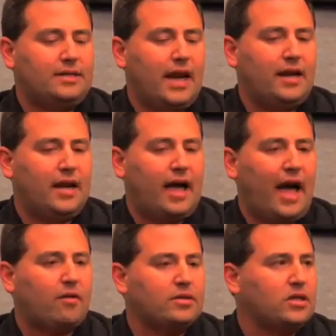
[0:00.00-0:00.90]
data
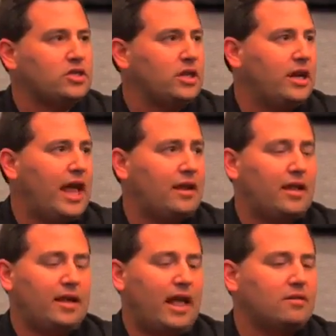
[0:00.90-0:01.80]
acquisition and
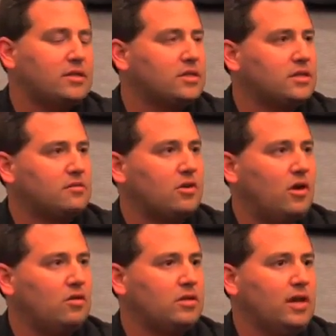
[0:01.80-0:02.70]
analysis system
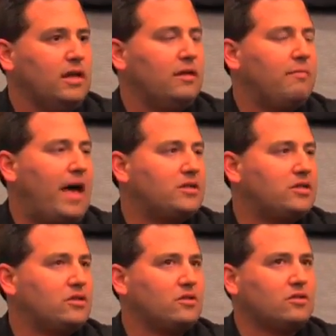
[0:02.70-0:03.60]
called the
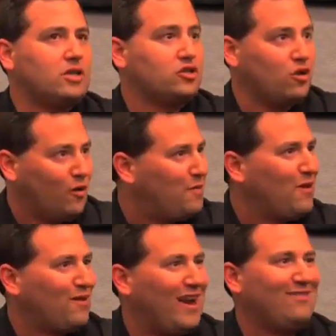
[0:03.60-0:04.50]
Master Control
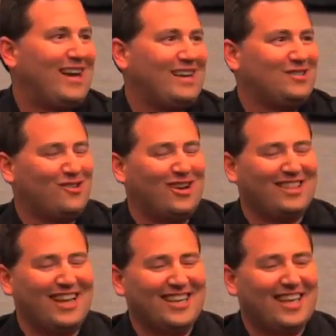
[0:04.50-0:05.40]
Program, kind of
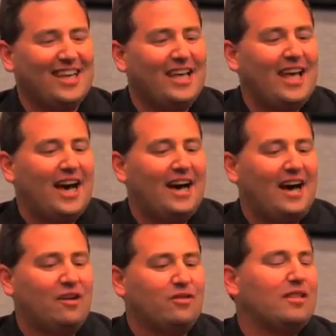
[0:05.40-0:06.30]
Tron-like.
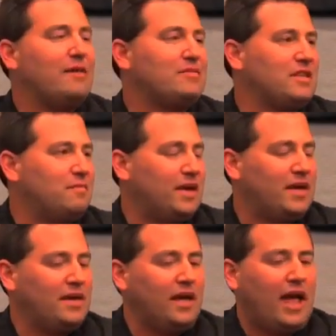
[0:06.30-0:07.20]
Unreal
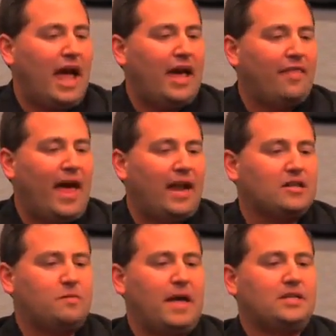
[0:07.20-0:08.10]
MCP, and that
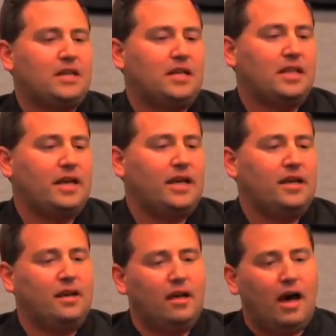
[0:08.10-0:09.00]
is basically